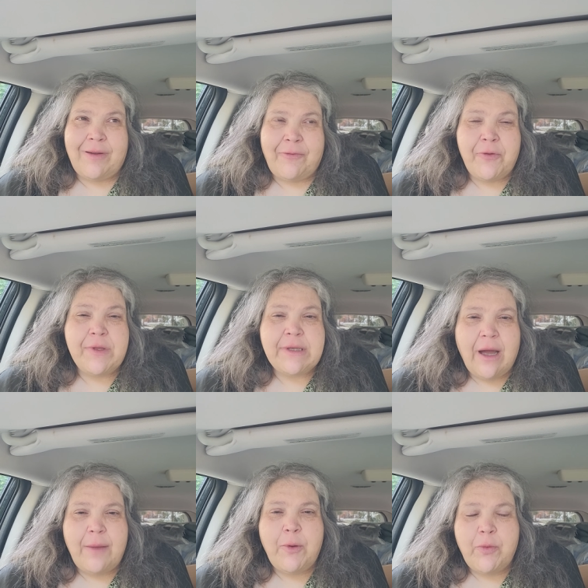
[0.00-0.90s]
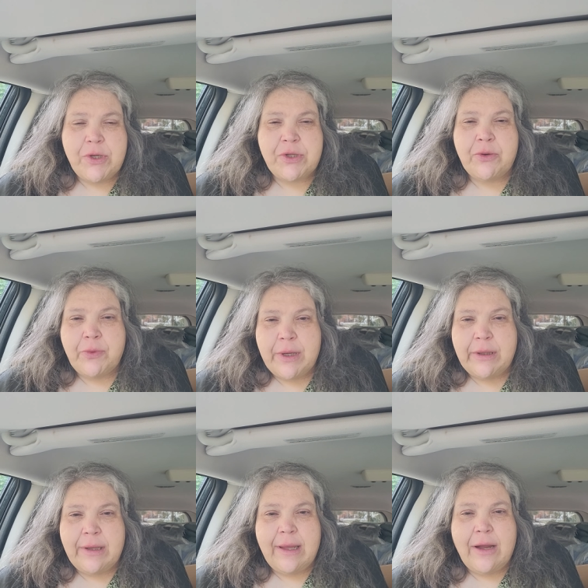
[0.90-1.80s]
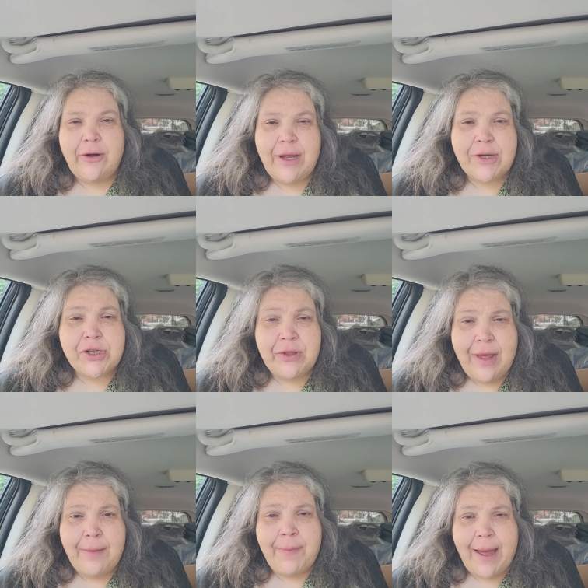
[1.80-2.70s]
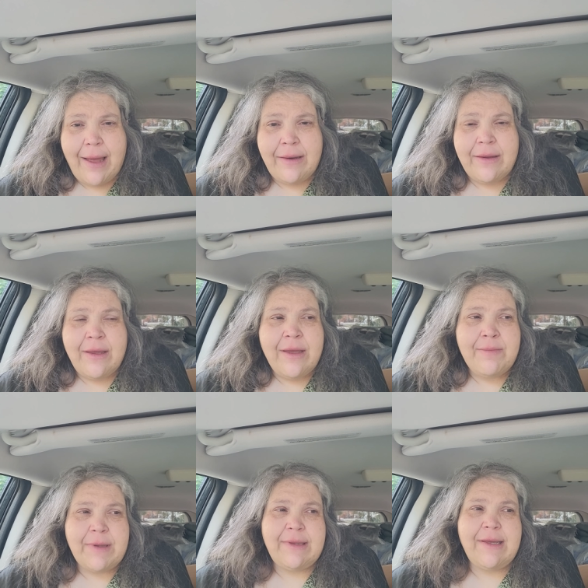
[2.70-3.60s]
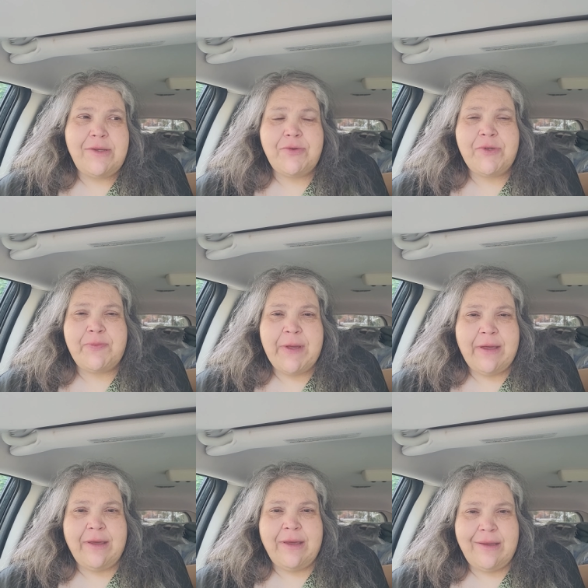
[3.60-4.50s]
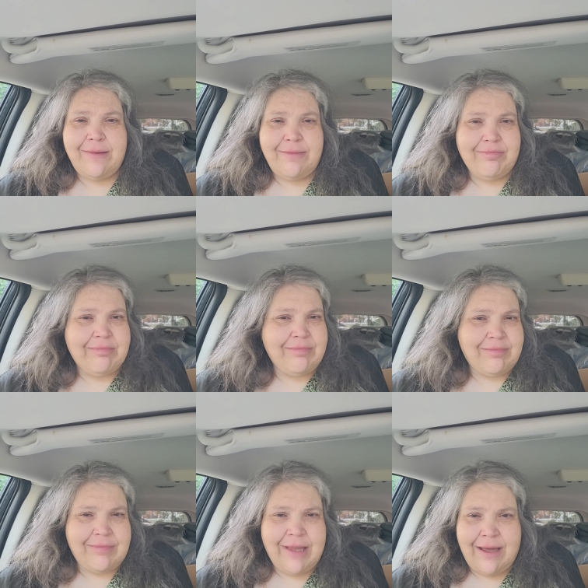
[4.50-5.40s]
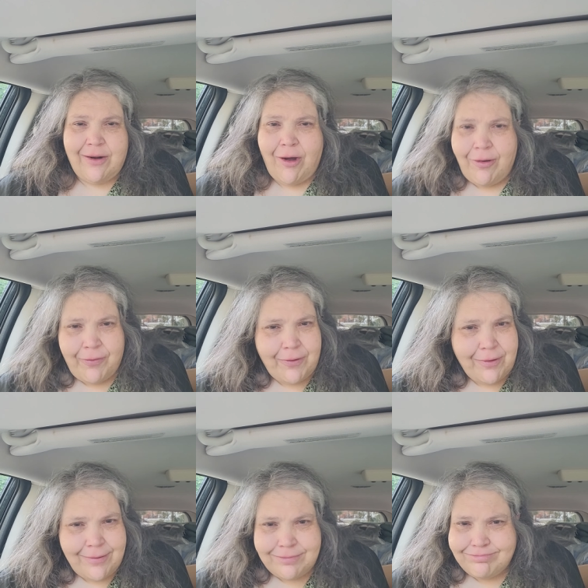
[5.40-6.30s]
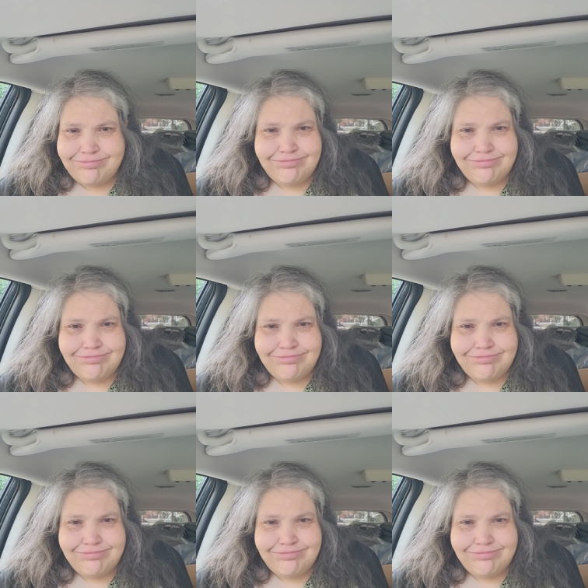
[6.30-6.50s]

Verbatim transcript: for the time in which they're written, they aren't actually that bad, but they do speak in that awful,